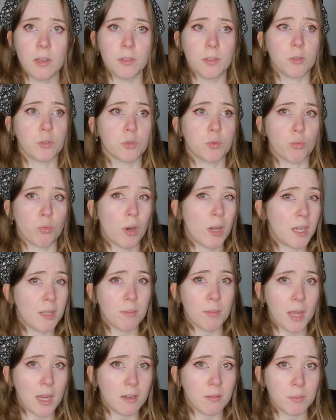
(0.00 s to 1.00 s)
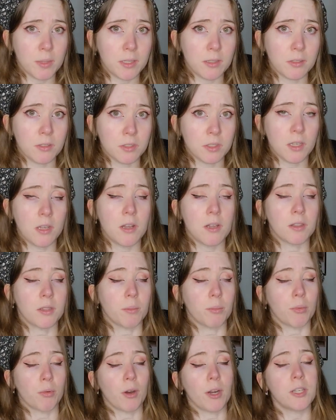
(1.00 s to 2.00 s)
those ready made meals, the
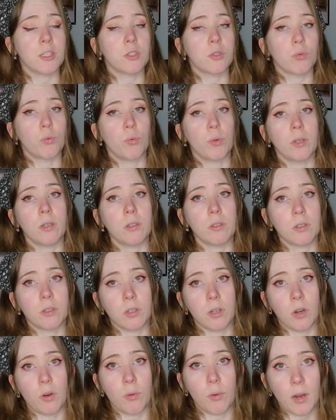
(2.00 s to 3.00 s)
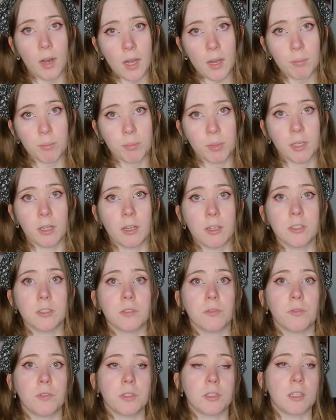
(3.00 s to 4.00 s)
price will go up because
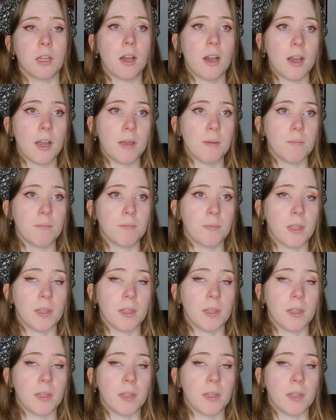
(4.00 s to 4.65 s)
of the time